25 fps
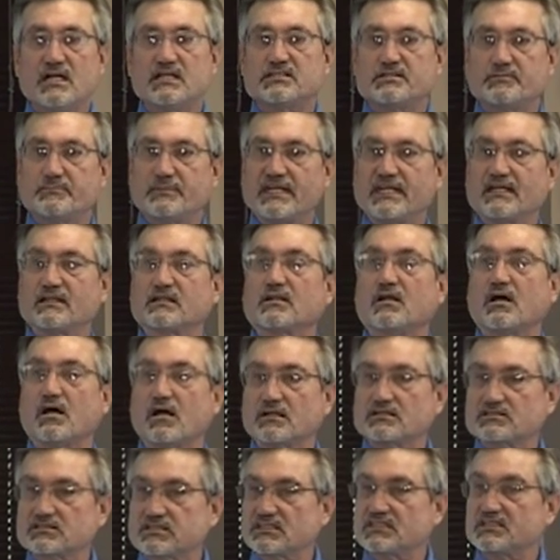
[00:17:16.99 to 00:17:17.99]
to being
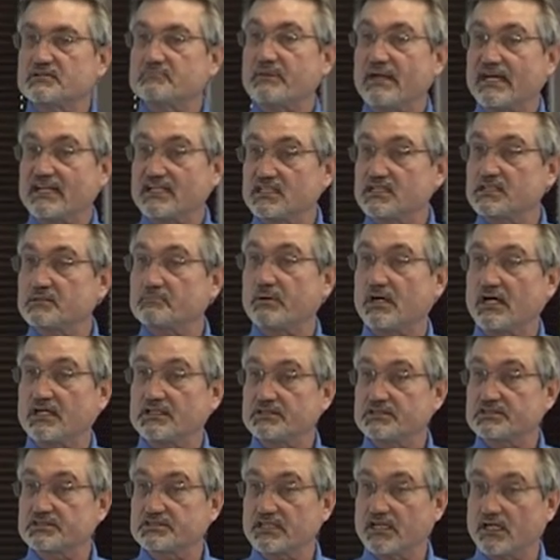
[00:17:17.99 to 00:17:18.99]
largely dependent
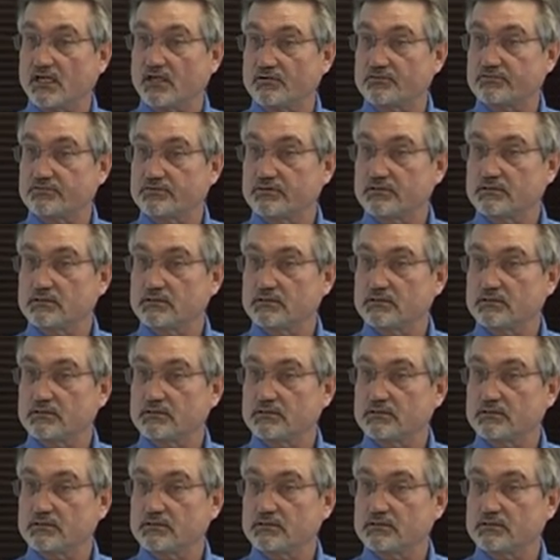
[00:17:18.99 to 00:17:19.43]
upon yourself.